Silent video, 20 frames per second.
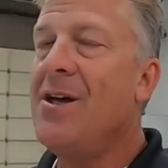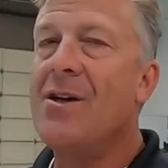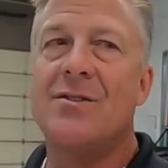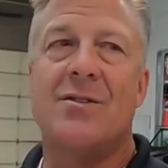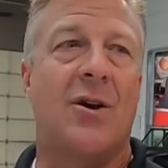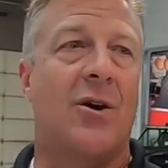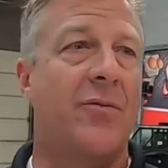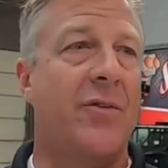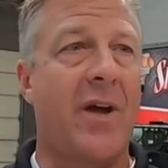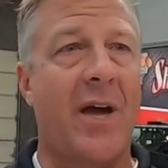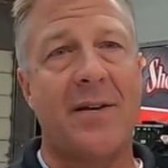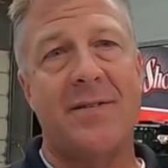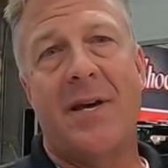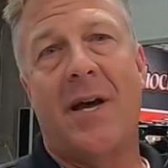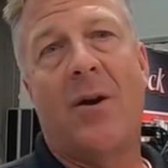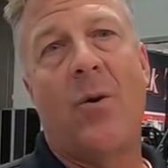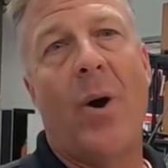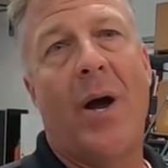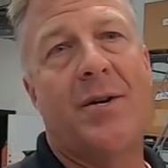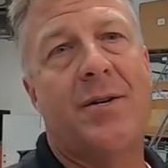So, if you guys
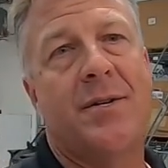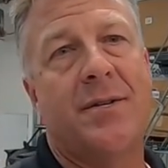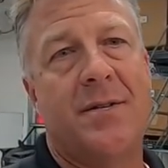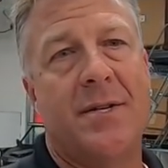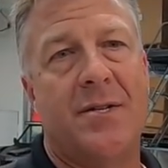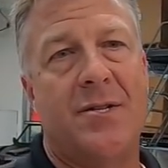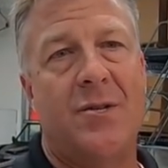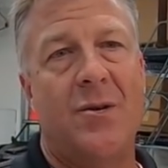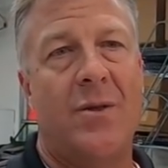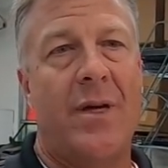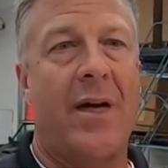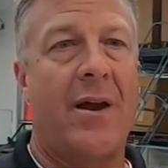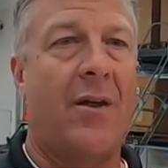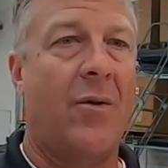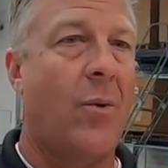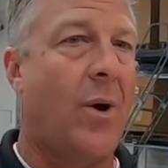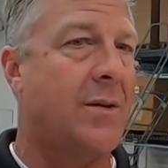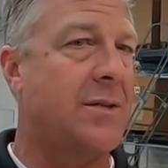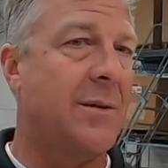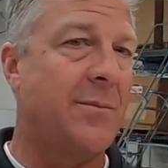got questions, let's do that.
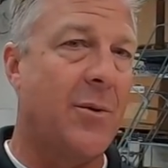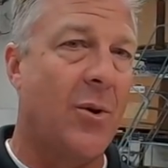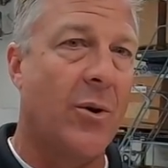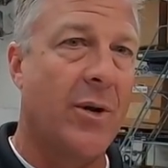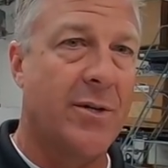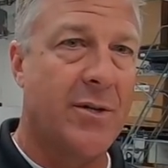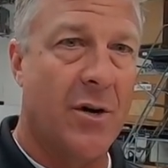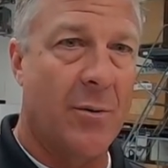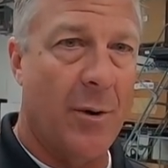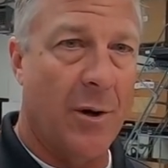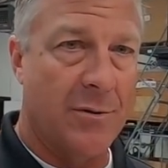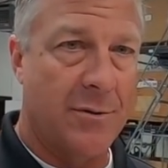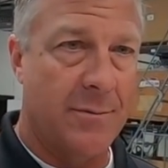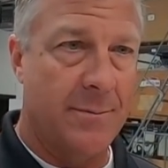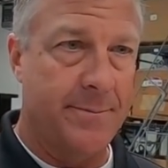Otherwise, I'm going to turbos.